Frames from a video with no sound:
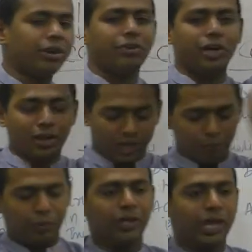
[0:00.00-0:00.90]
dividend,
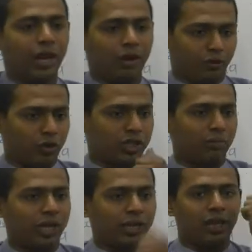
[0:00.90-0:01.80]
keep it there for
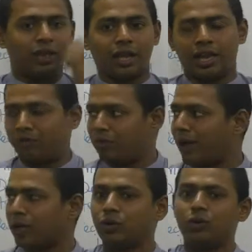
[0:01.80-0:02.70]
some days and then give it
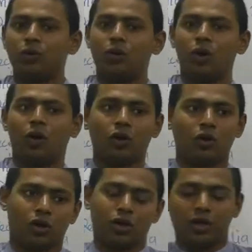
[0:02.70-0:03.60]
back to Hong
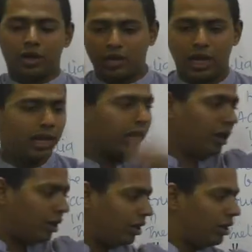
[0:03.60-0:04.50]
Kong. Take it,